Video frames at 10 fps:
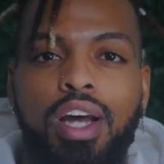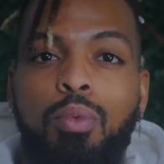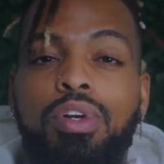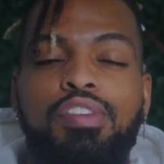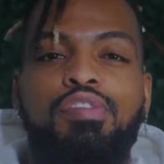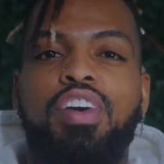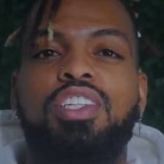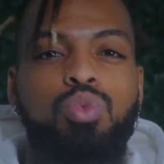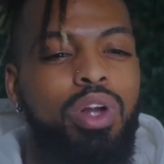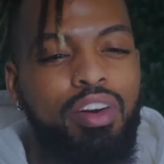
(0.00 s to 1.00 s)
I want to
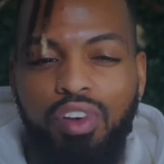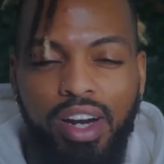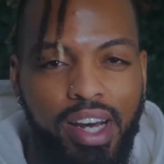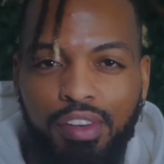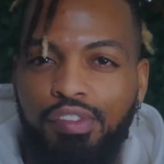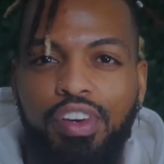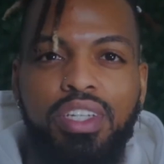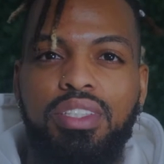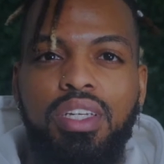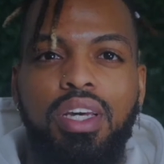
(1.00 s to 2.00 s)
face whatever I gotta
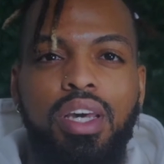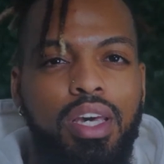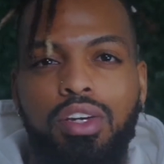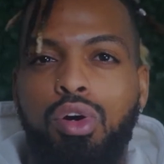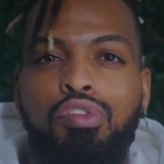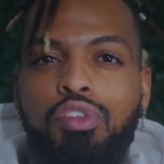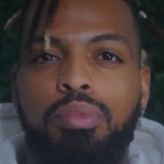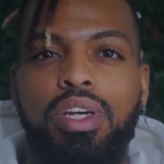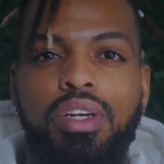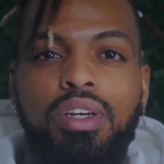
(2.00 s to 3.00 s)
face and go from
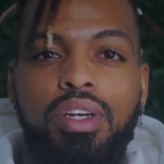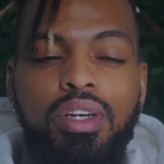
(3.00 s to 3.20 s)
there.